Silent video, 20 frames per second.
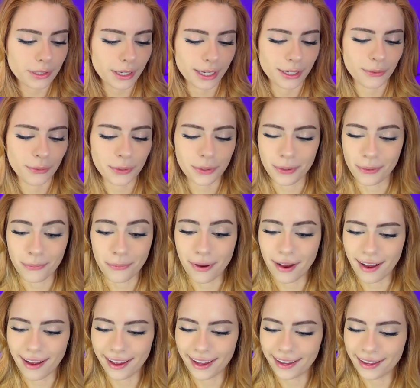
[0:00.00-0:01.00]
I don't know
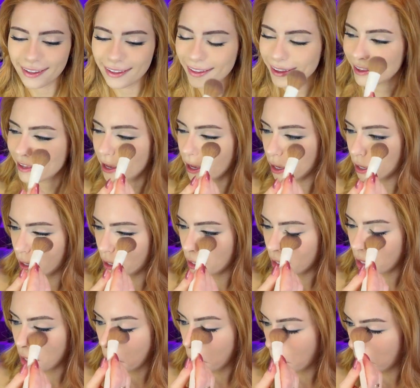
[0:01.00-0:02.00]
why.
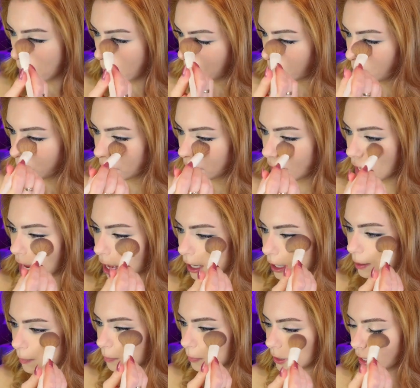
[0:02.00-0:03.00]
But when I
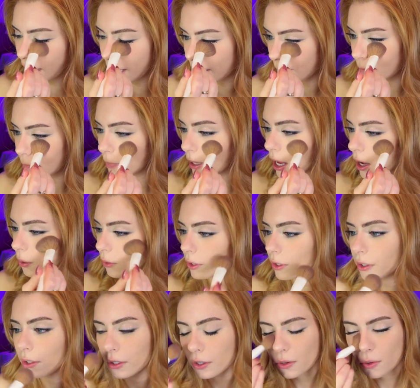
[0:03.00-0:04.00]
apply
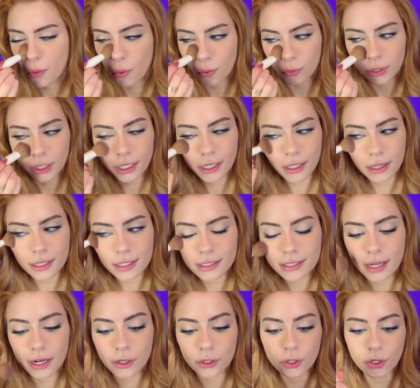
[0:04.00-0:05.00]
powder only to the
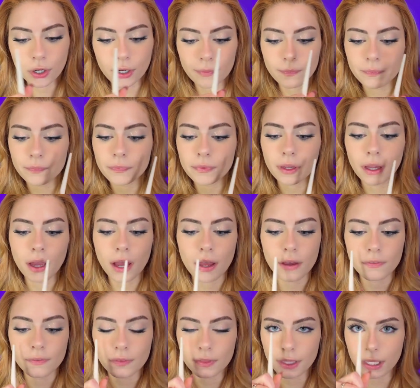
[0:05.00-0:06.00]
center
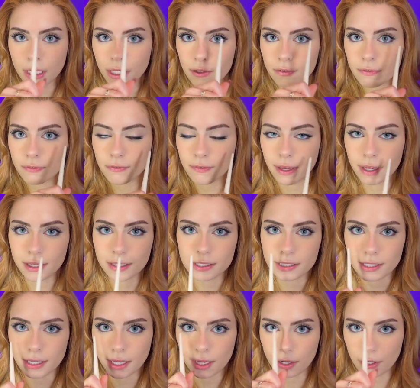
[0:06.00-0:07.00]
of the face
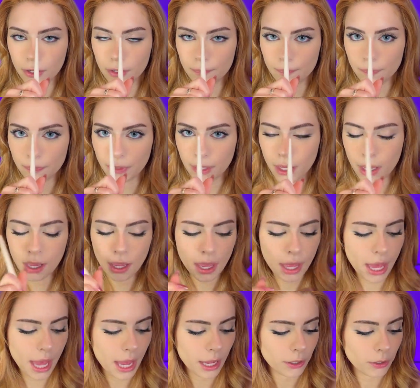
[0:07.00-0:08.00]
here
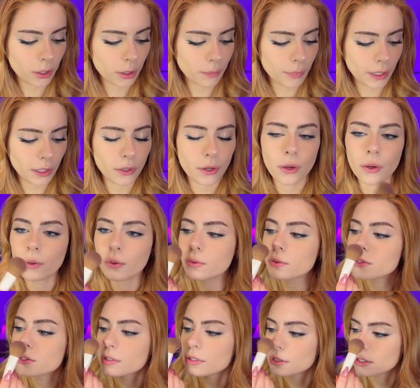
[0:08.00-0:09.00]
and on my
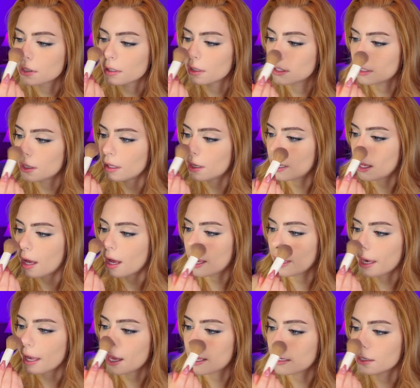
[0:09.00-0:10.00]
nose,
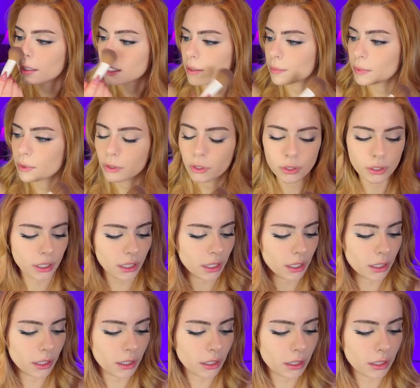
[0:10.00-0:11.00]
I end up
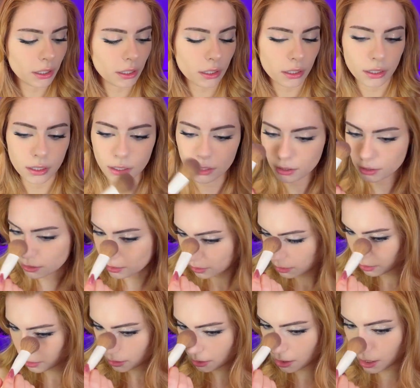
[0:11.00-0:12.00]
looking
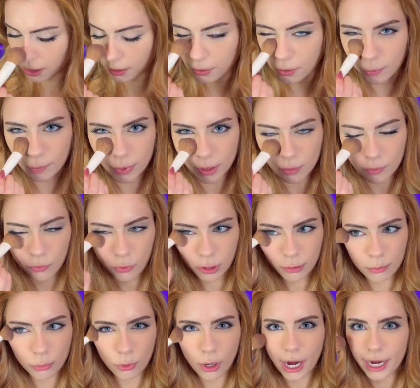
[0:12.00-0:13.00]
a little bit more
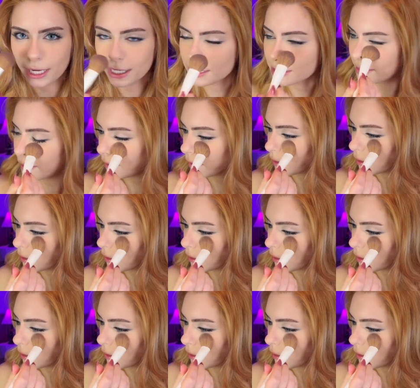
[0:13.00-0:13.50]
bright.